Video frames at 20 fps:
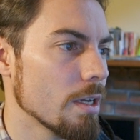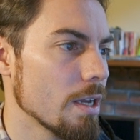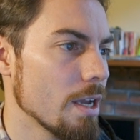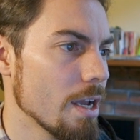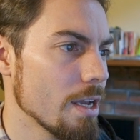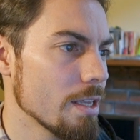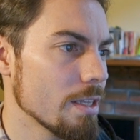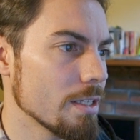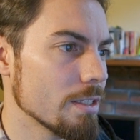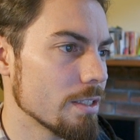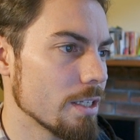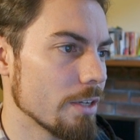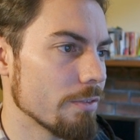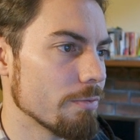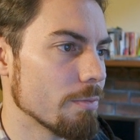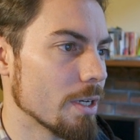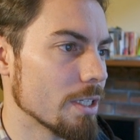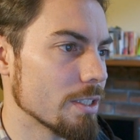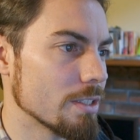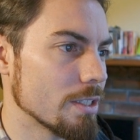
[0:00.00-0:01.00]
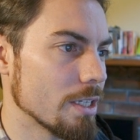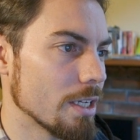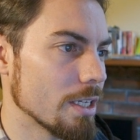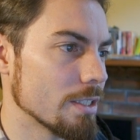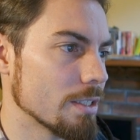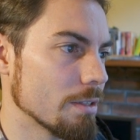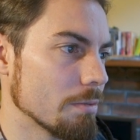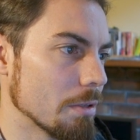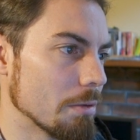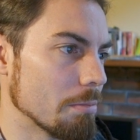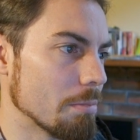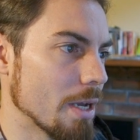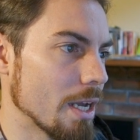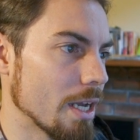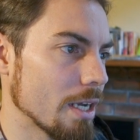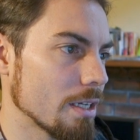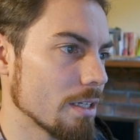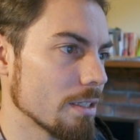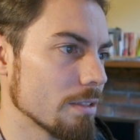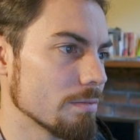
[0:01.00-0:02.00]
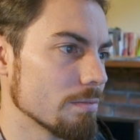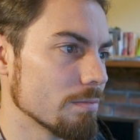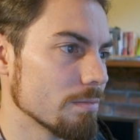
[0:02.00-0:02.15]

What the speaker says: and then Dave might say something back.